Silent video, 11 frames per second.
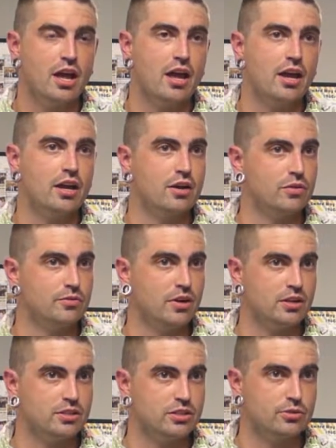and I would
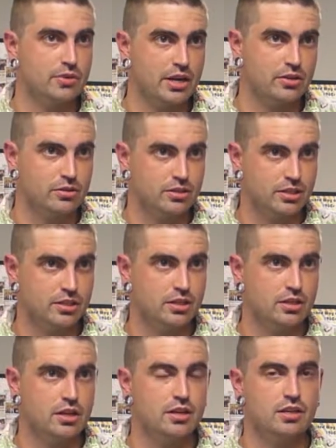volunteer regularly
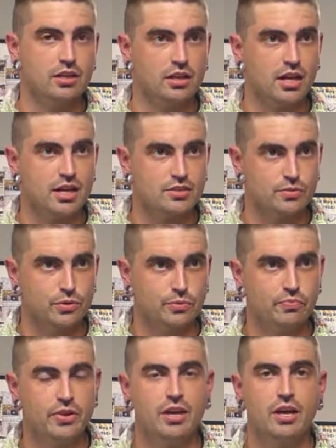in the classroom.